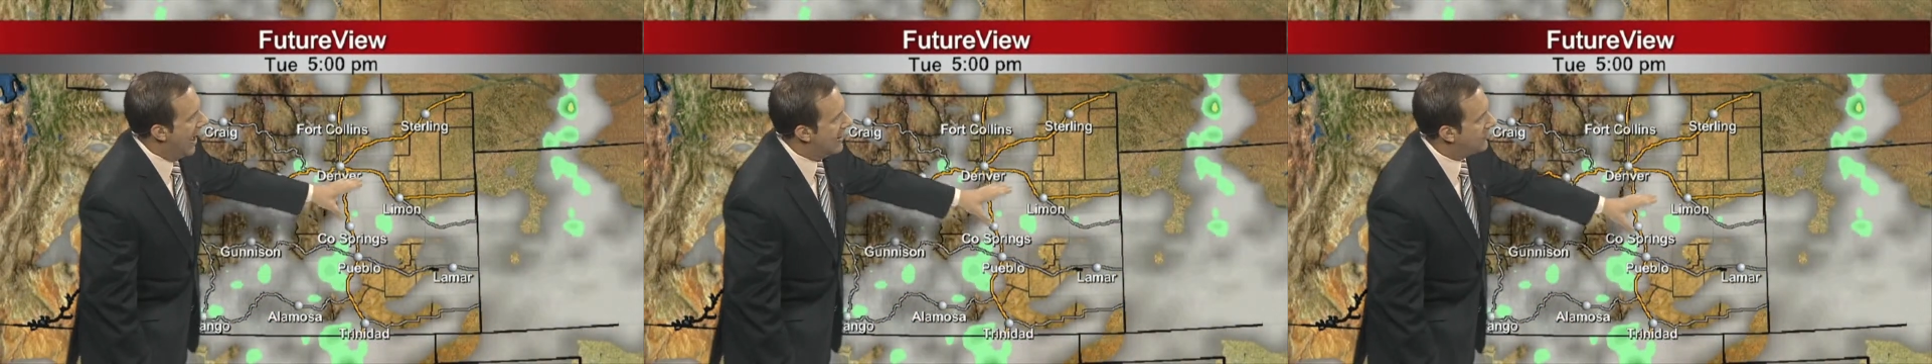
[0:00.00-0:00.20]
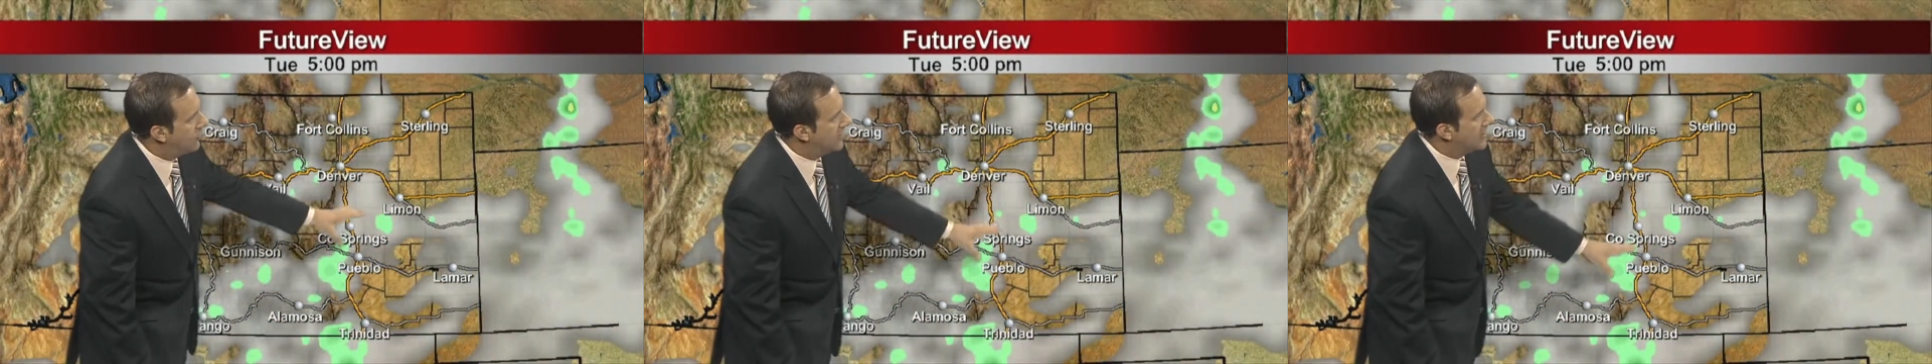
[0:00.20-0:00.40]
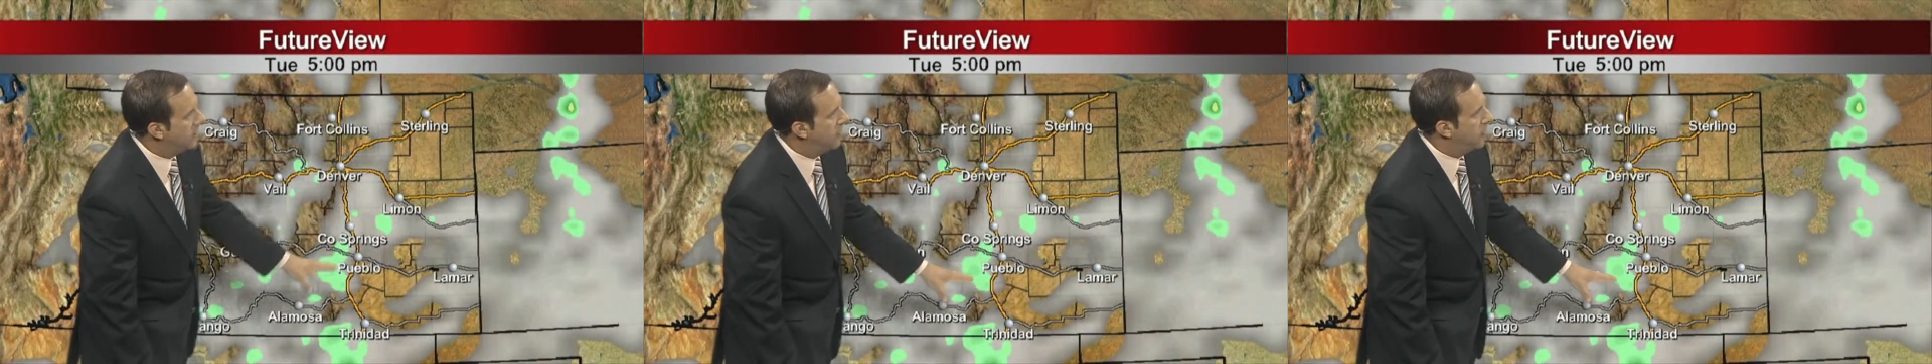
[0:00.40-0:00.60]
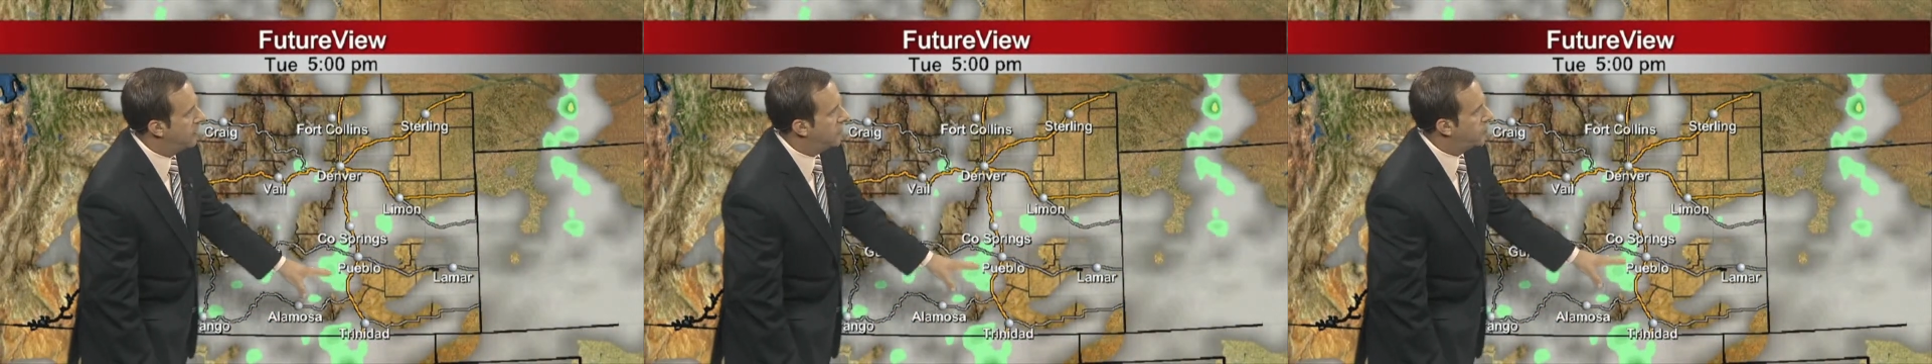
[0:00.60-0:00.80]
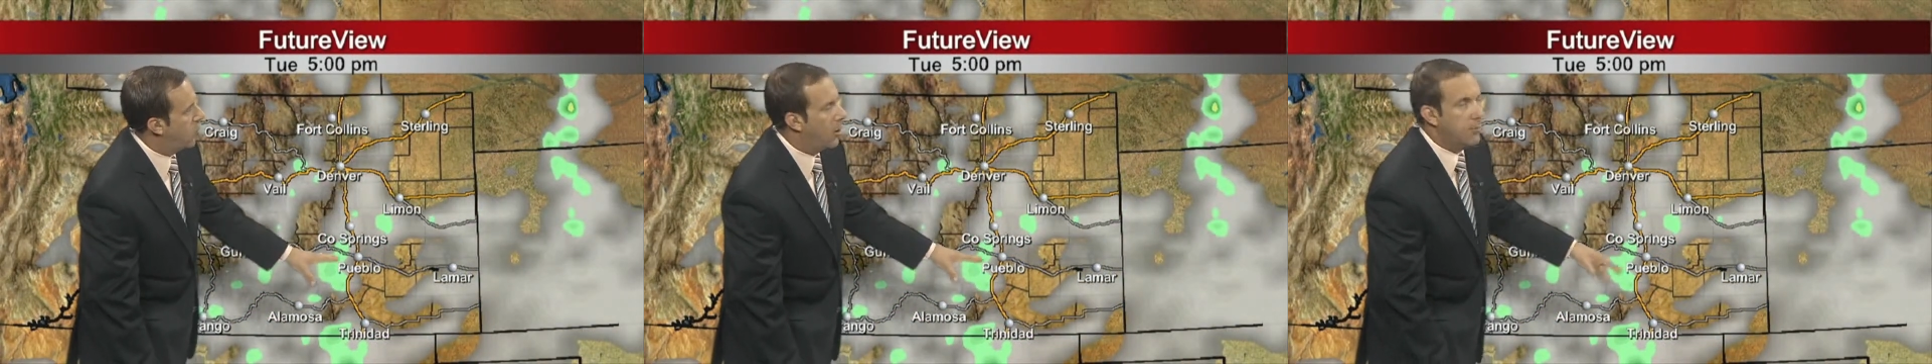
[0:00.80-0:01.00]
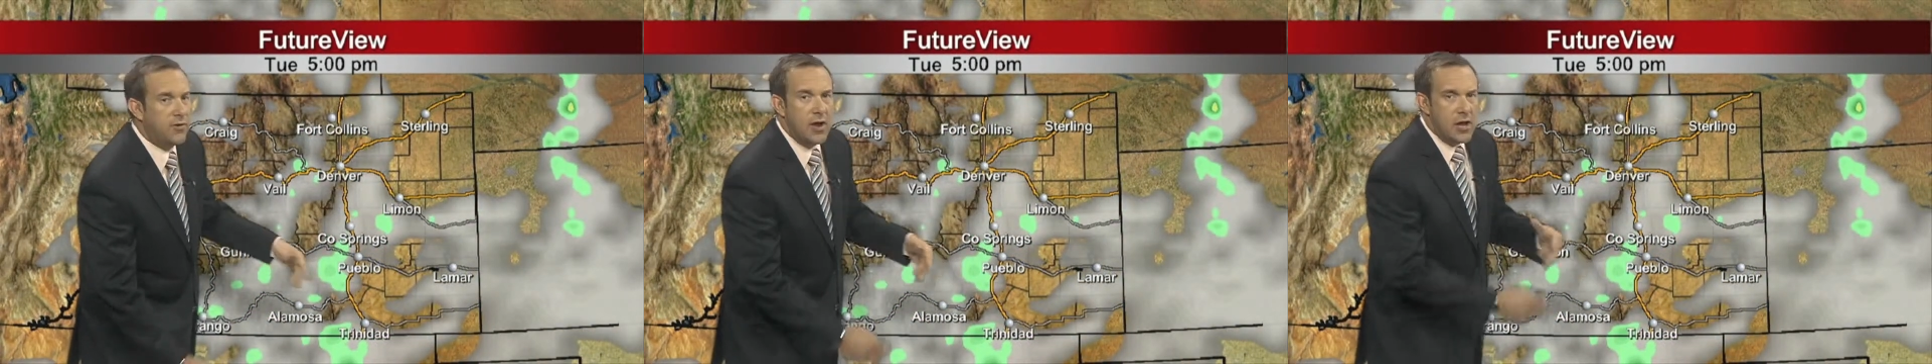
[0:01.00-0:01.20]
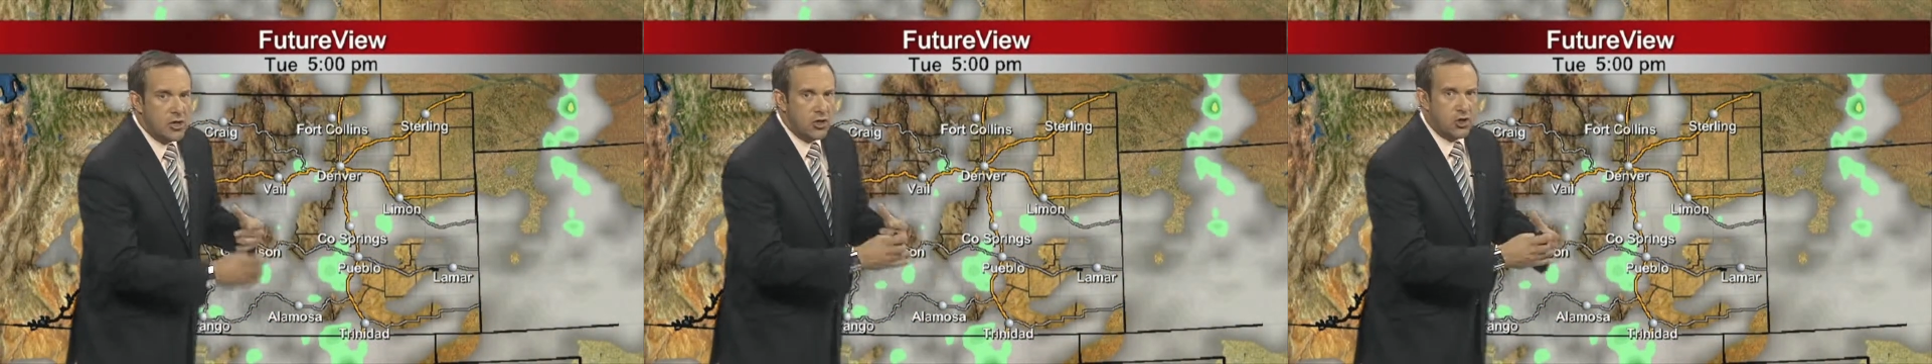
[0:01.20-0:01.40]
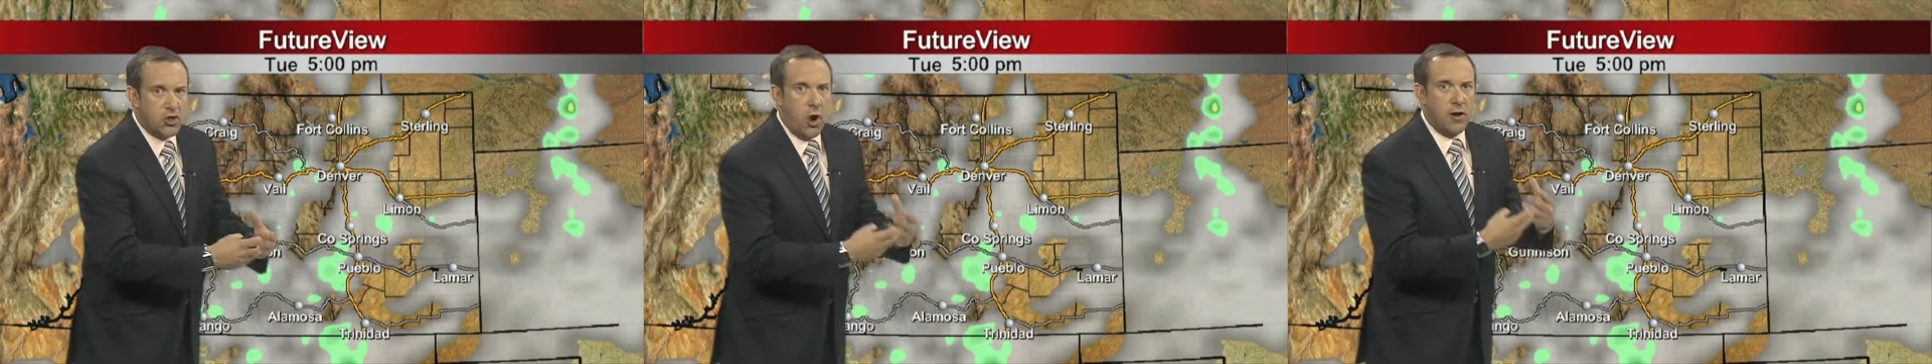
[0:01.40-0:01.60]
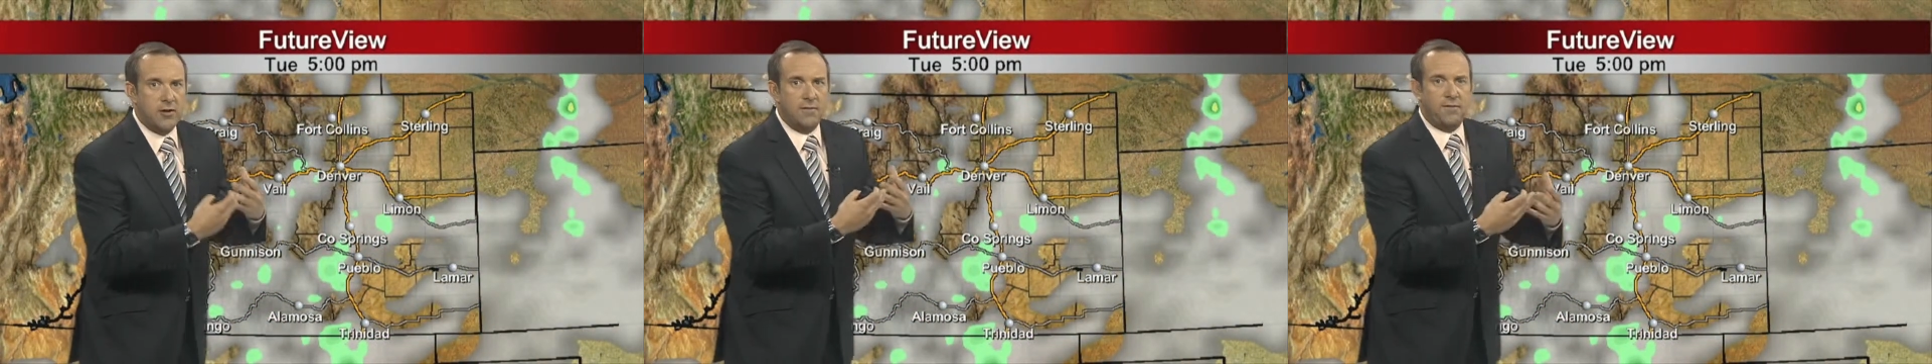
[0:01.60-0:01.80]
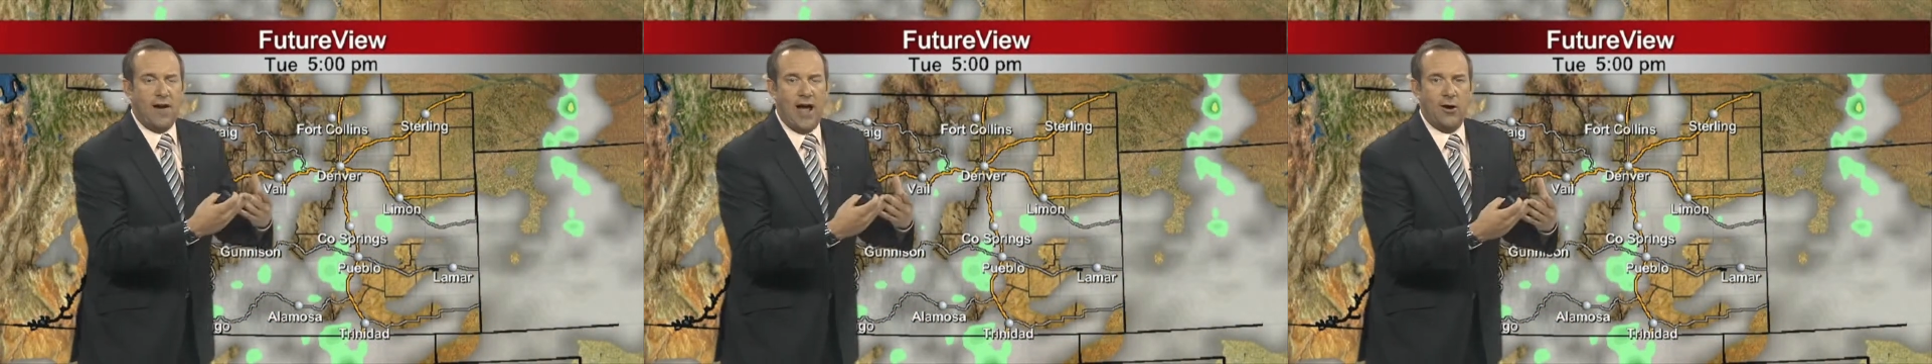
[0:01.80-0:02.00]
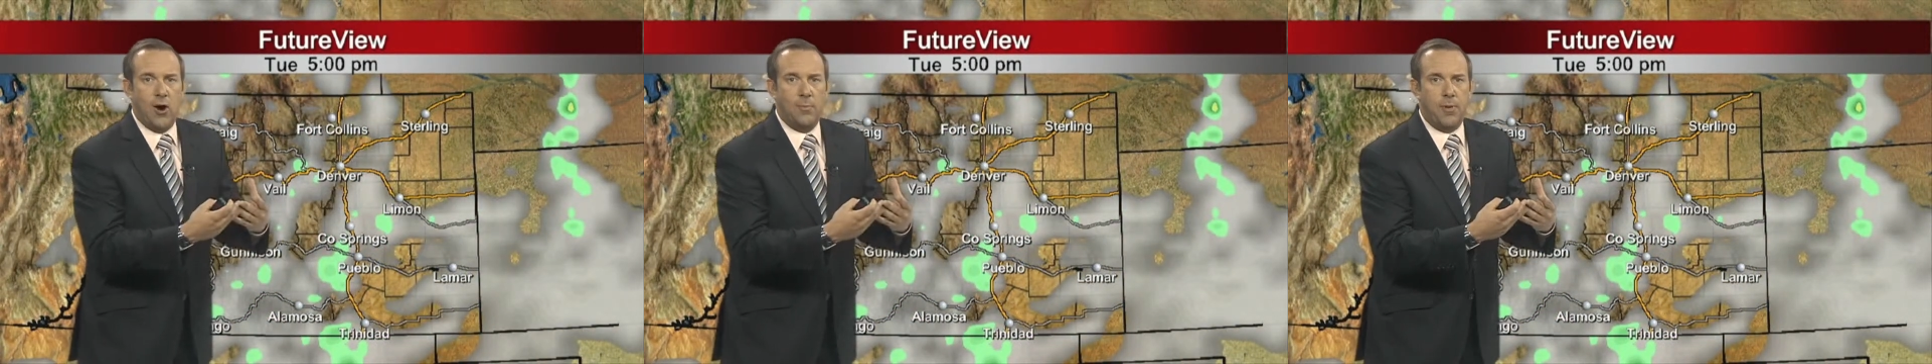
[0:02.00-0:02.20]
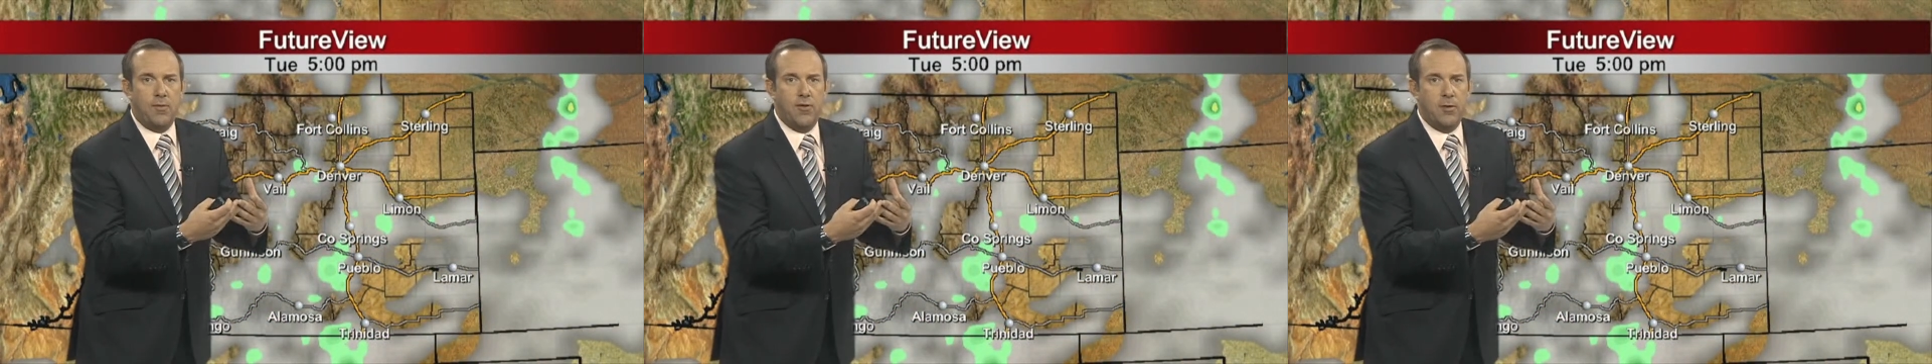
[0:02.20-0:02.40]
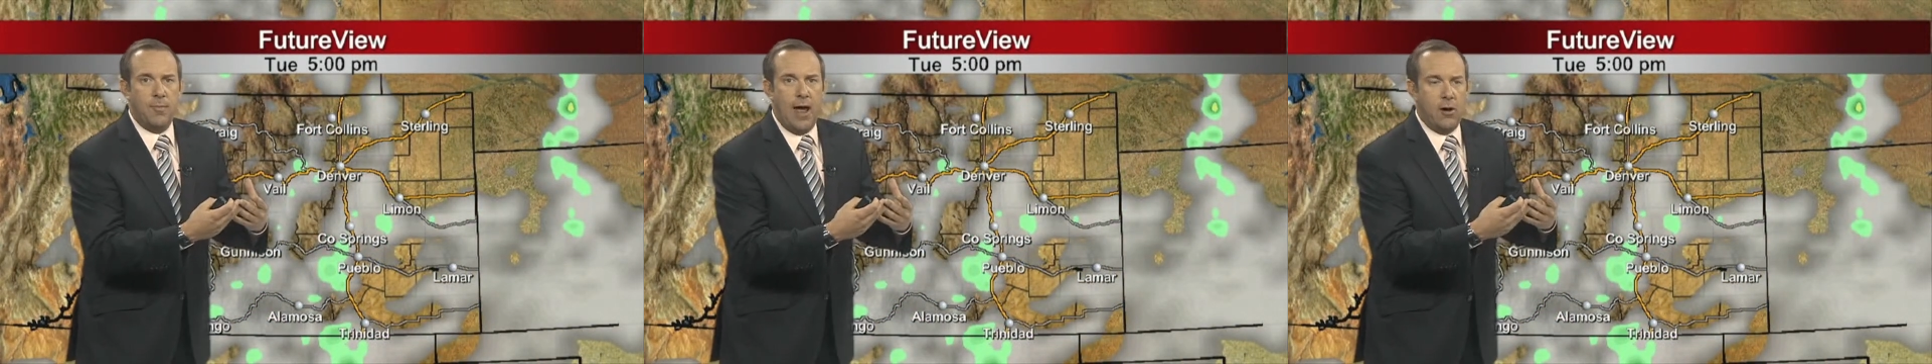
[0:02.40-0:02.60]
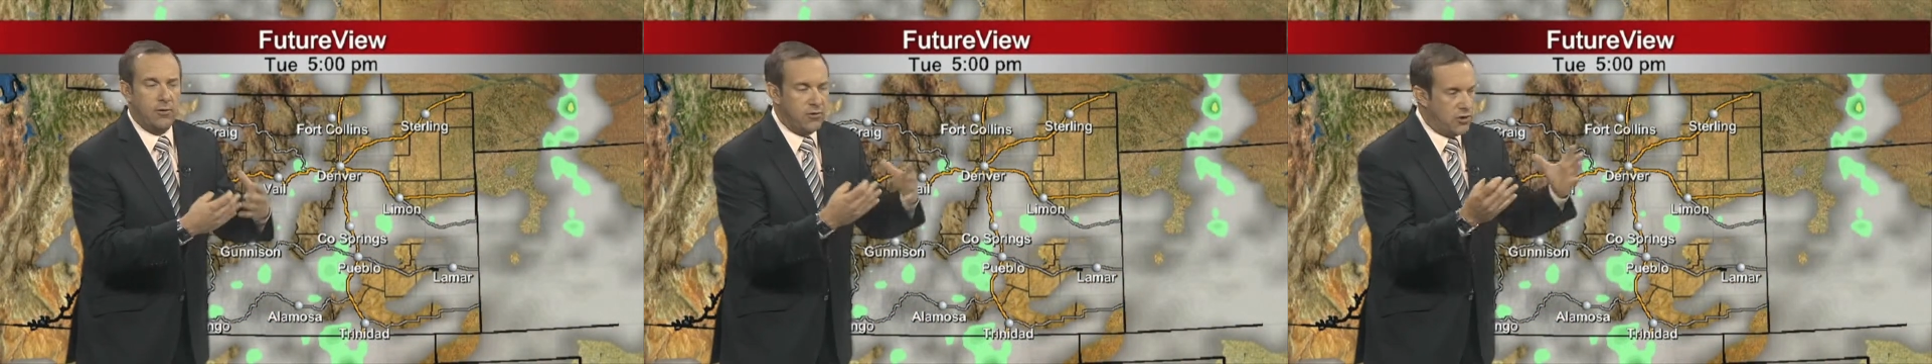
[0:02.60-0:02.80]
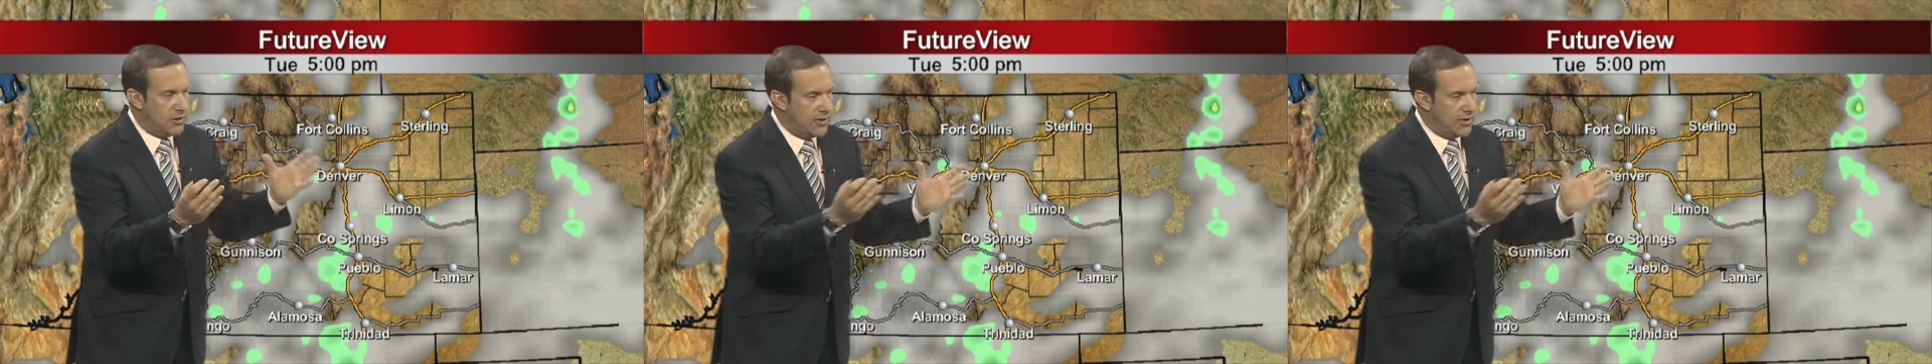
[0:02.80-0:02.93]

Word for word: That's when some of those storms start to fire up over the mountains.